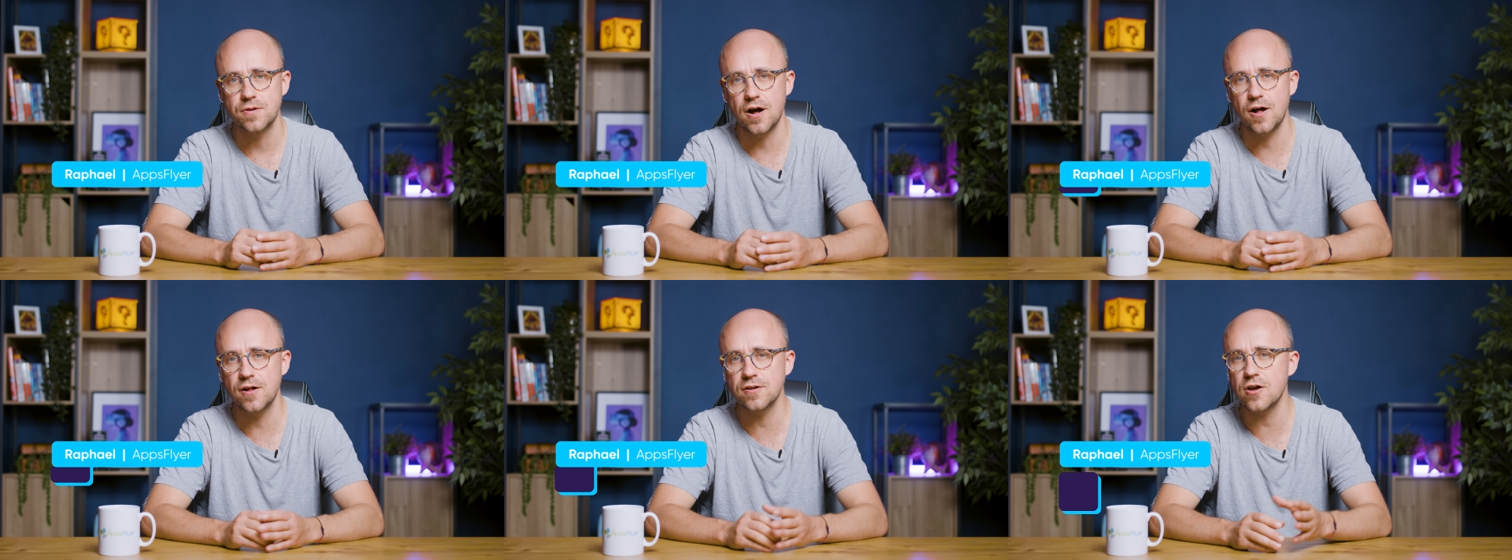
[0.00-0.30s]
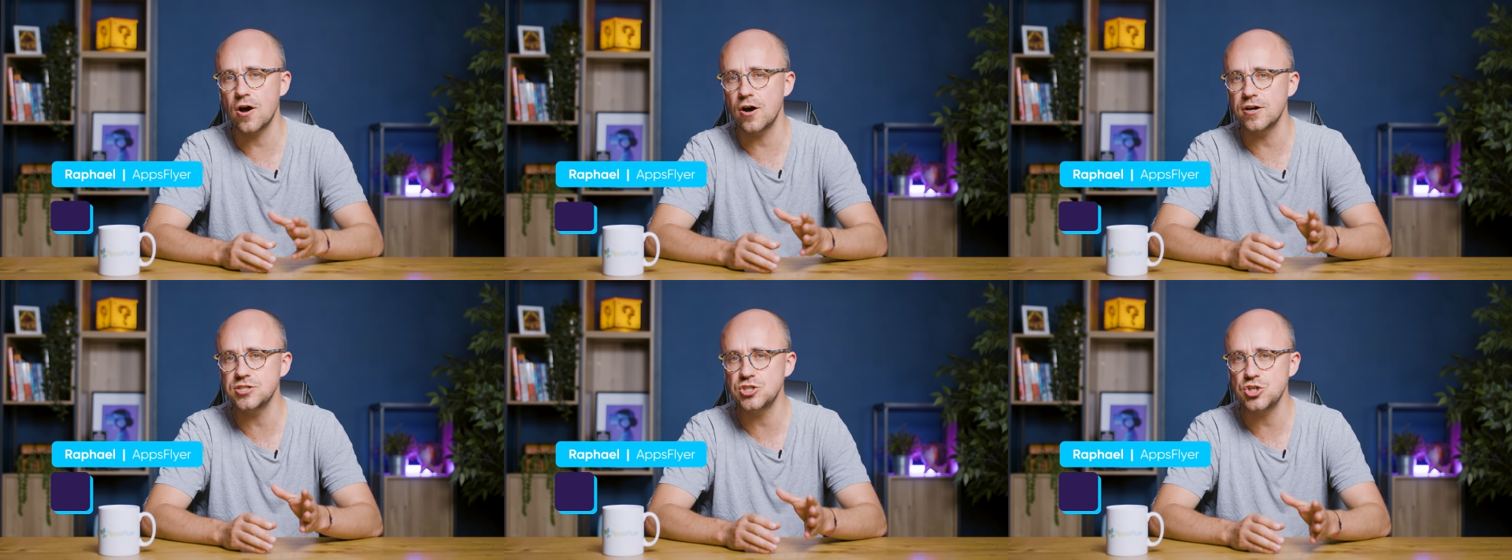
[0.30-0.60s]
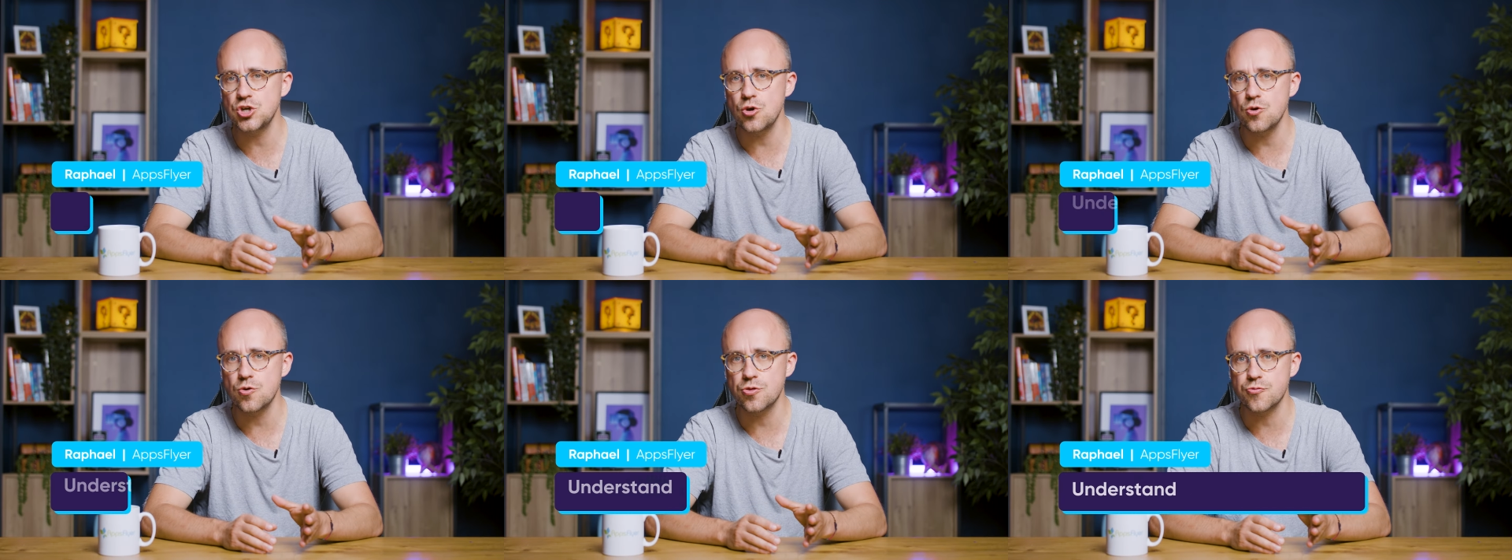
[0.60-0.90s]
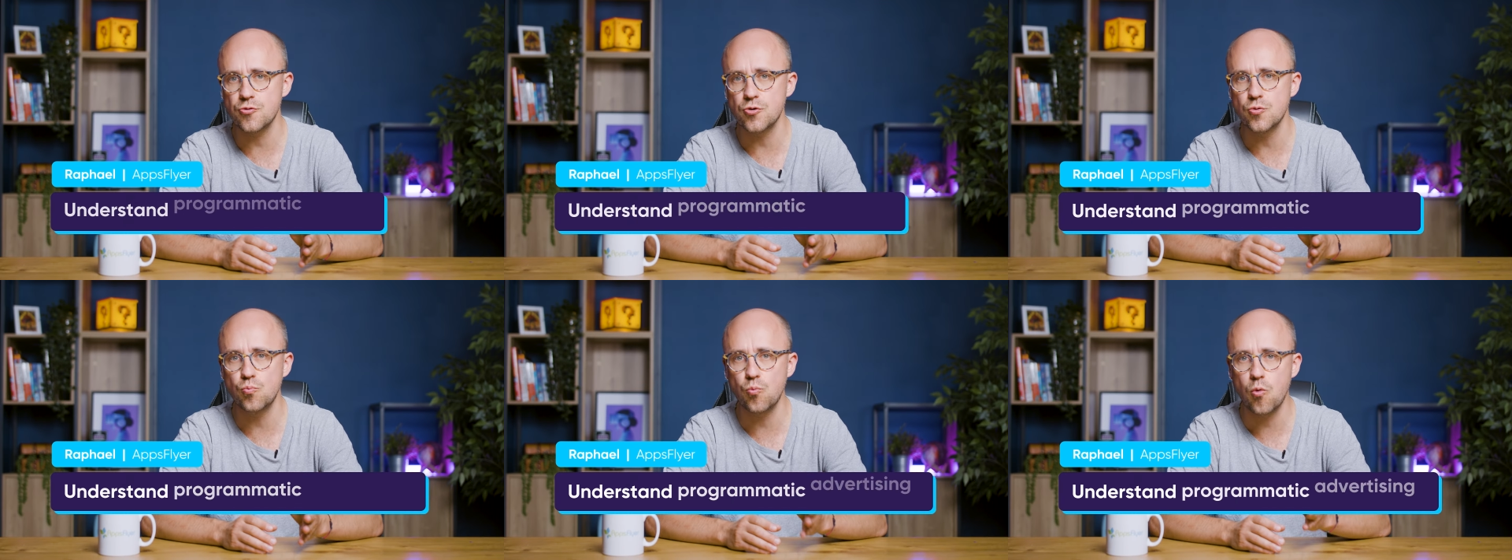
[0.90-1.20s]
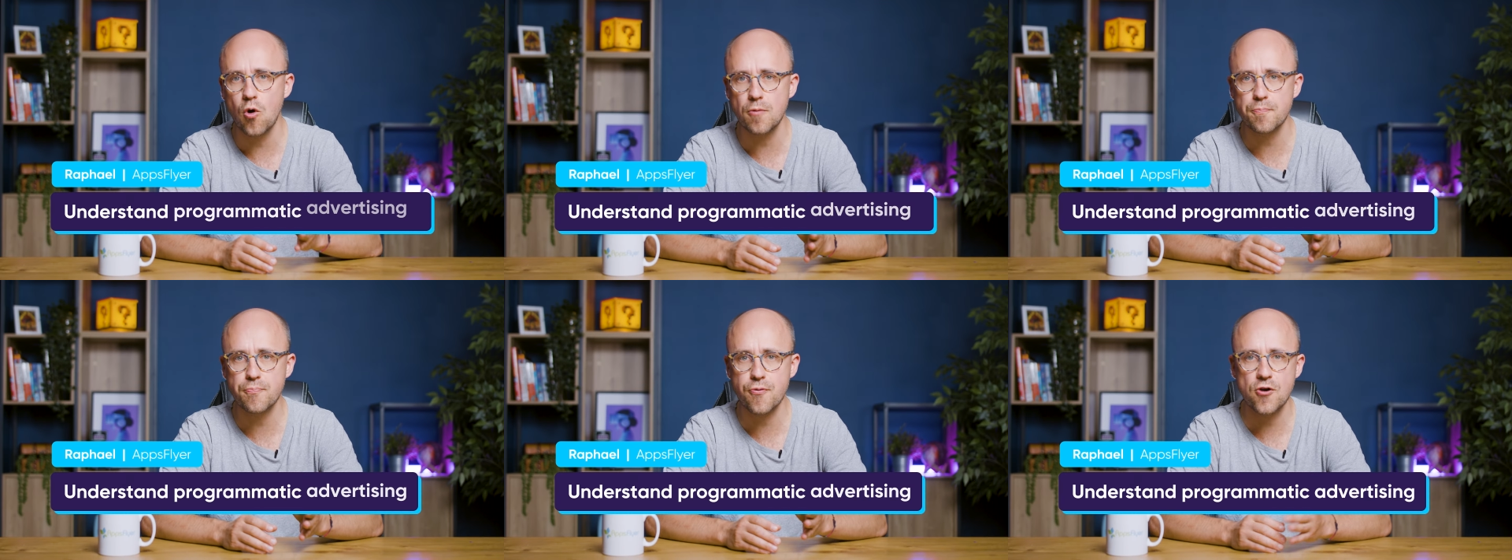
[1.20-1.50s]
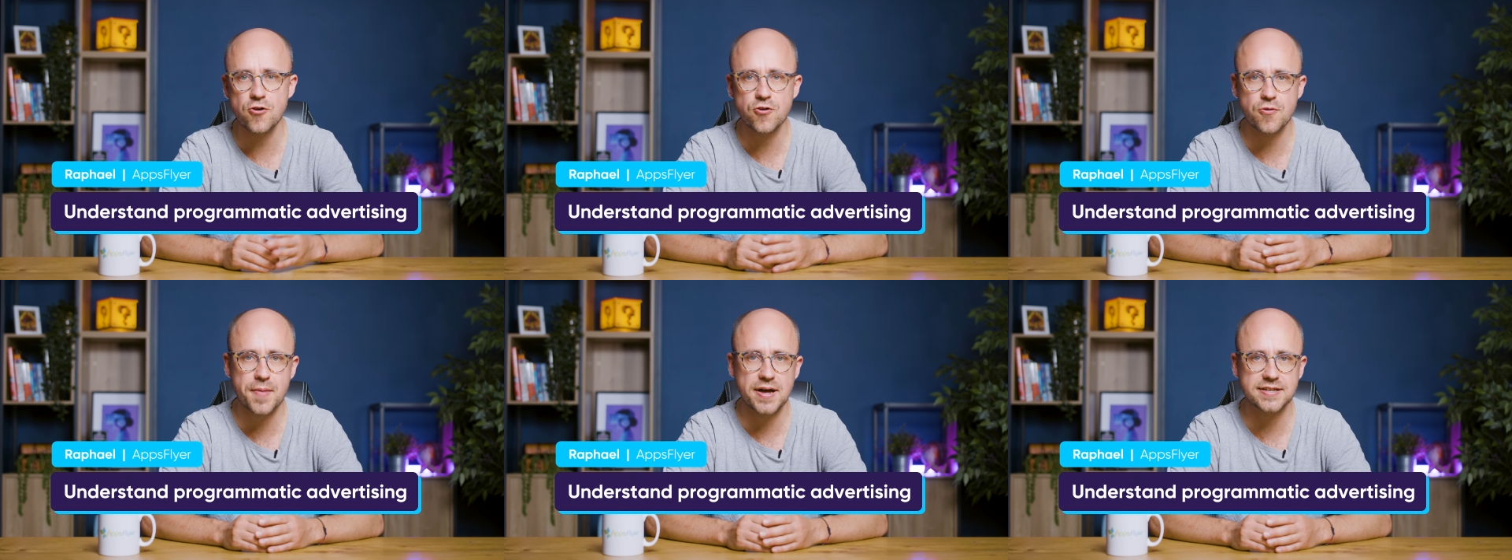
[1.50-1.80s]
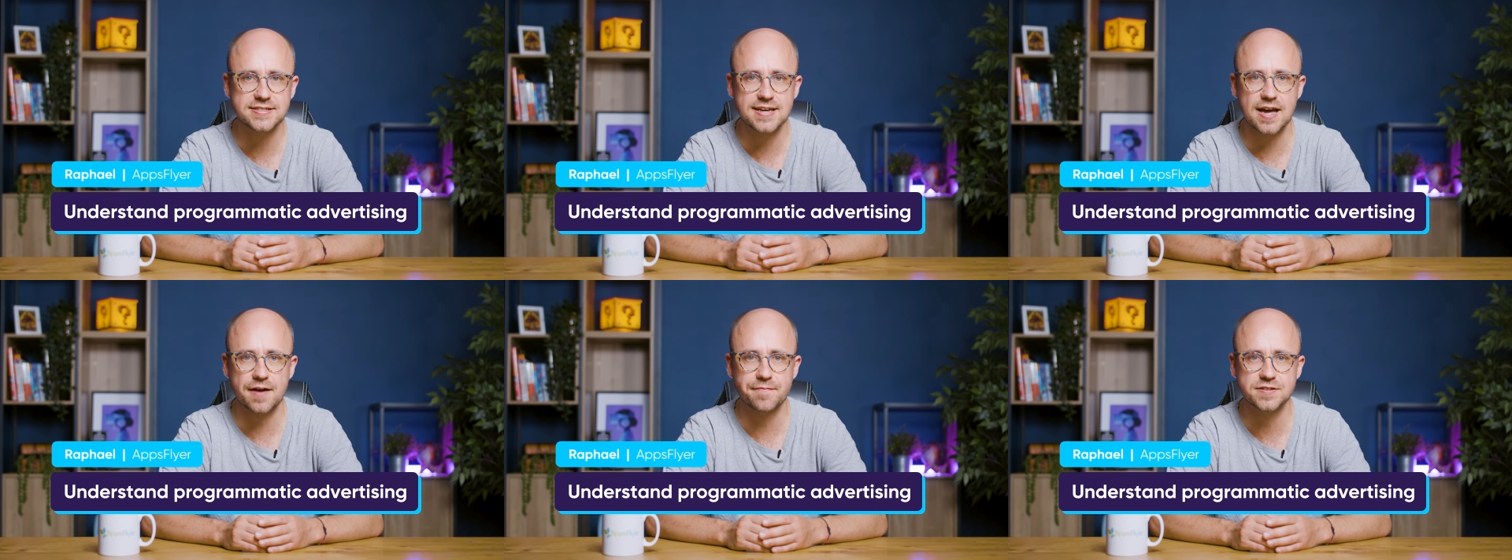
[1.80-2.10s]
I'll guide you through what
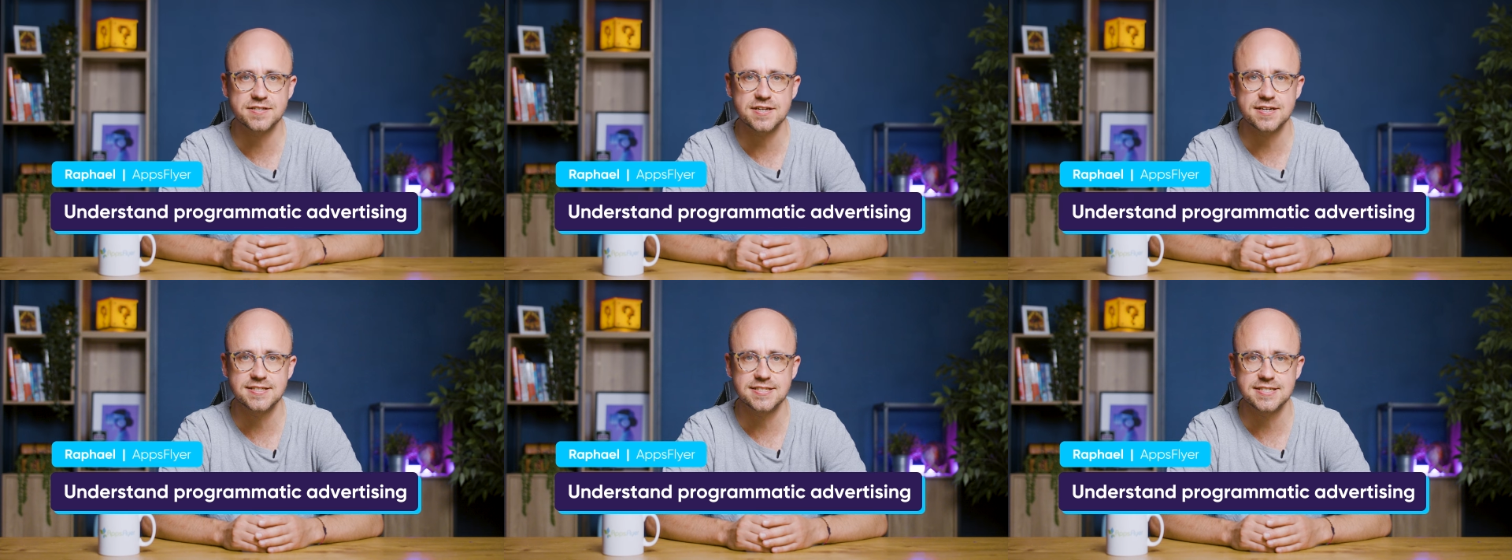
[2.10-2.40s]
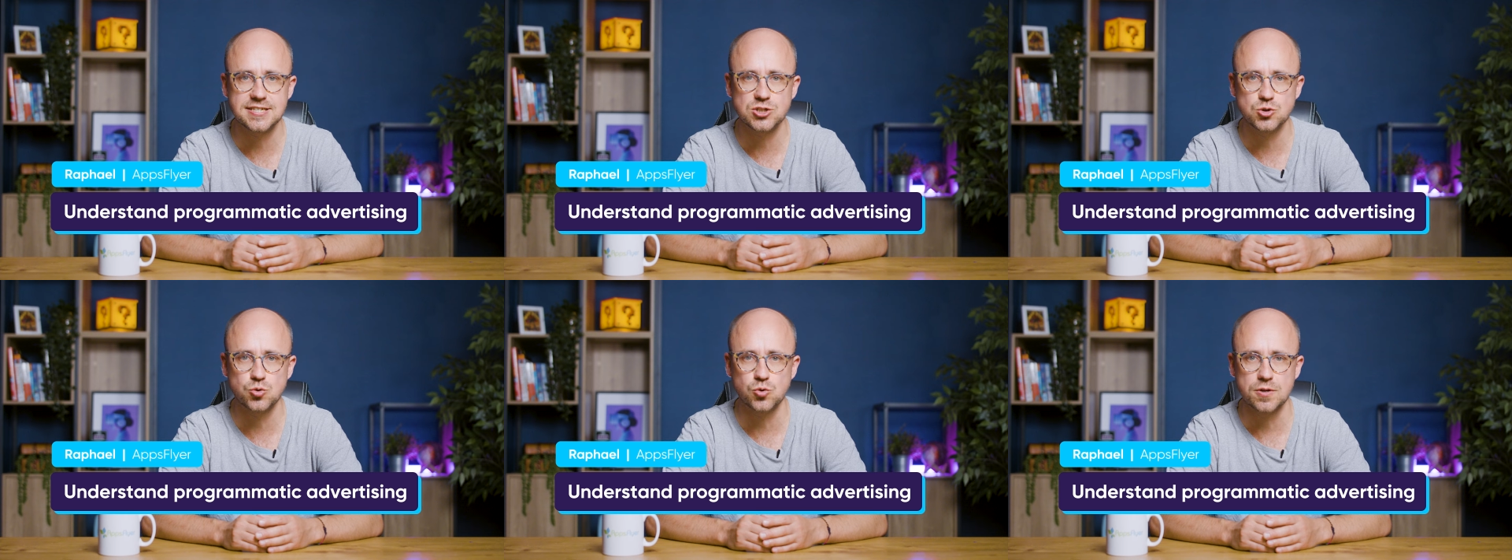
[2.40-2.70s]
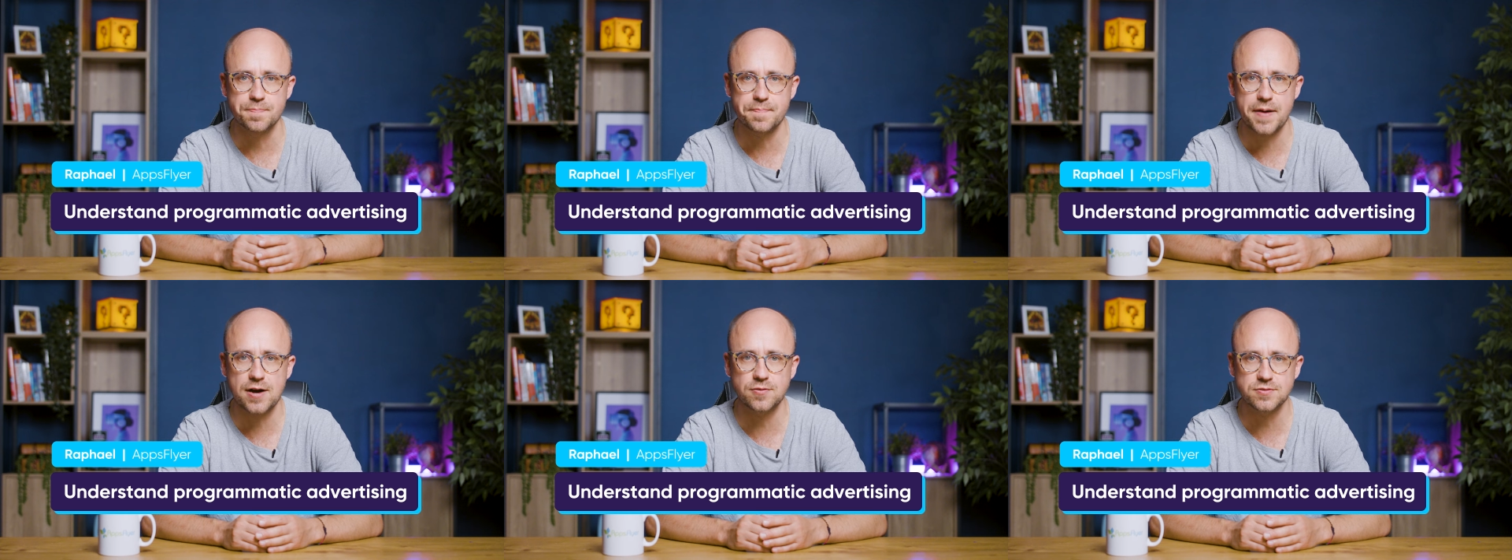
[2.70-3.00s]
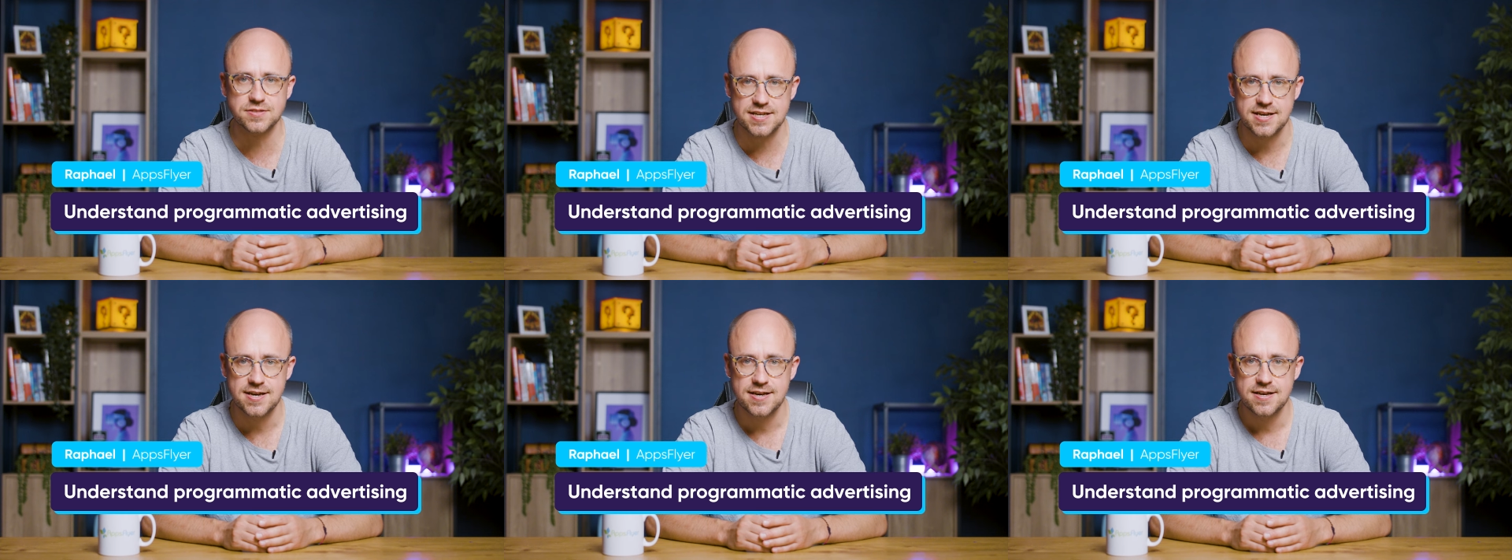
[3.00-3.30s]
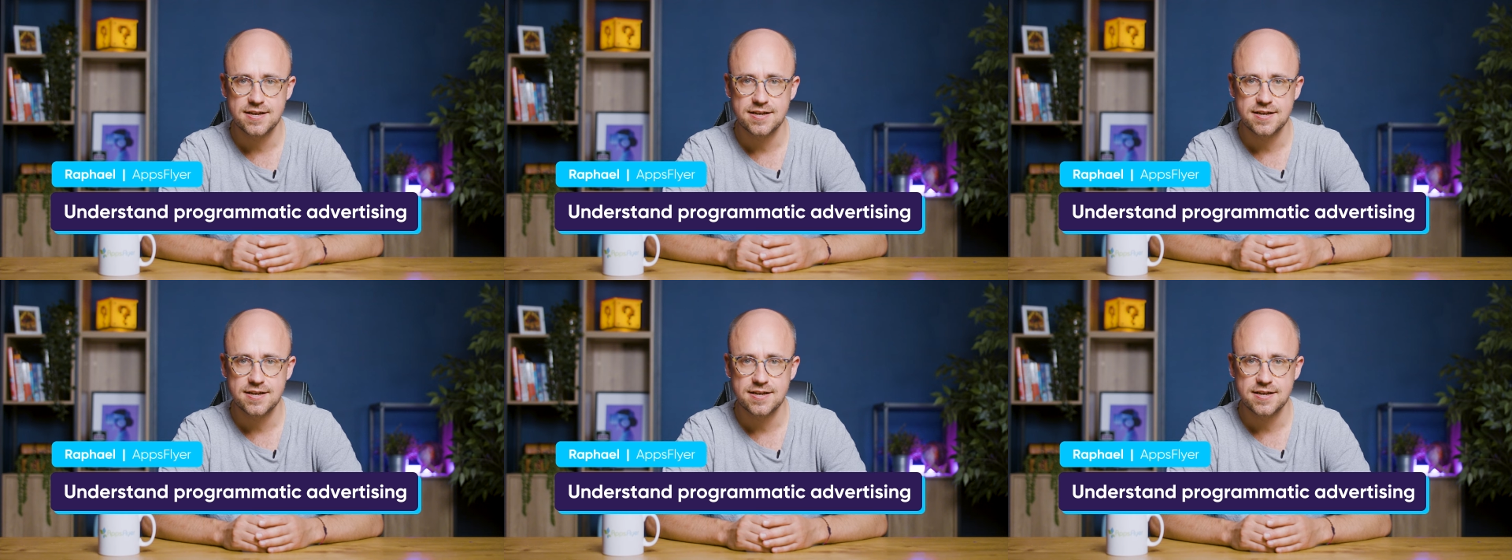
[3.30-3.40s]
programmatic advertising is all about